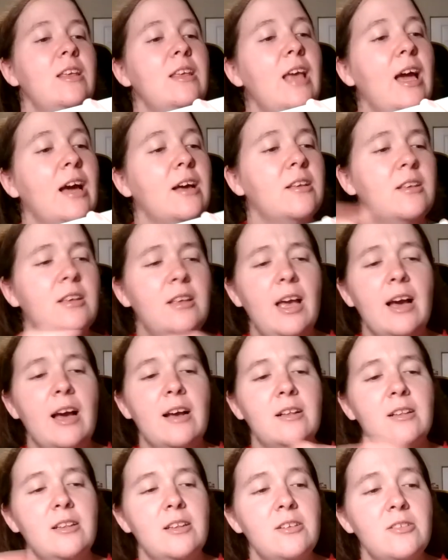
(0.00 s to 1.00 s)
yeah,
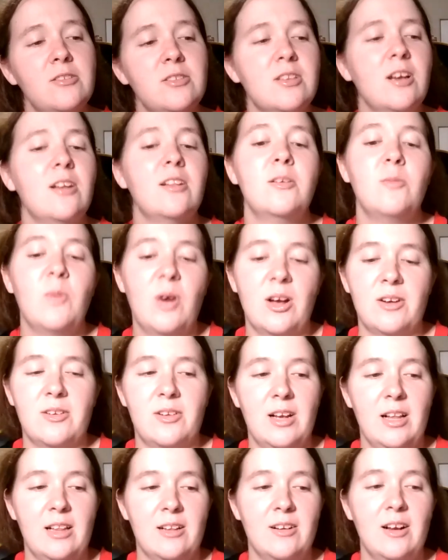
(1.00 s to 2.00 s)
Glitter Solid
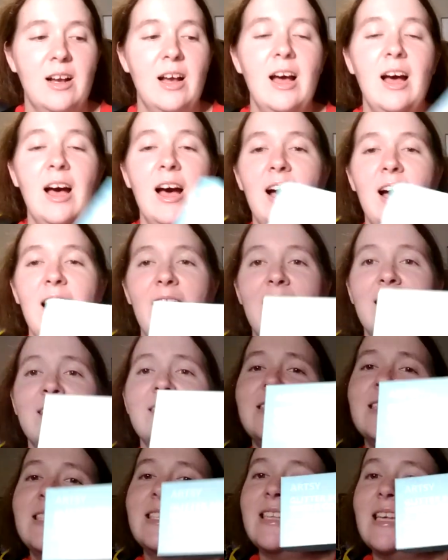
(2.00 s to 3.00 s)
Watercolor.
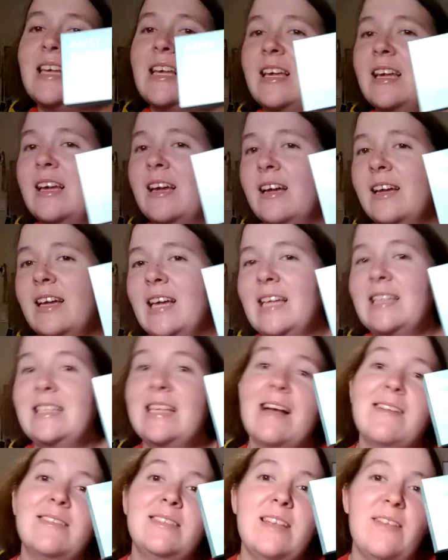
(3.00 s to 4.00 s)
Artsy, it's
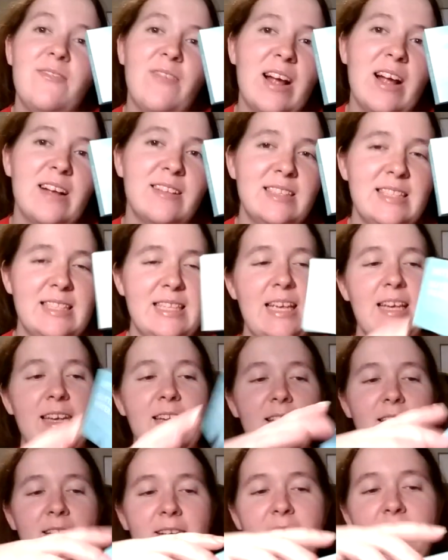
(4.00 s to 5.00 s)
artsy fartsy.
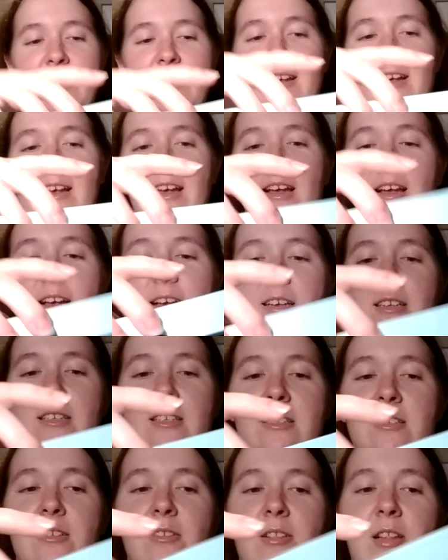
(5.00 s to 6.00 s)

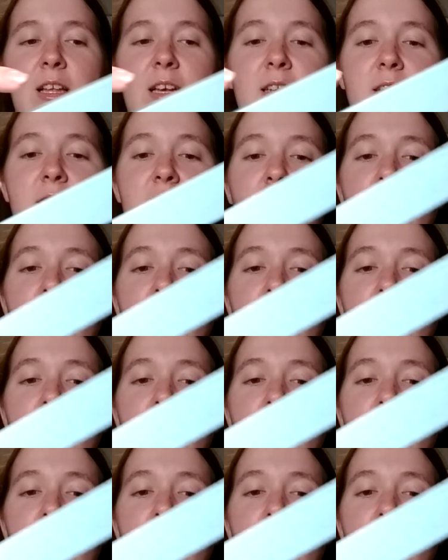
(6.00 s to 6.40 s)
So let us,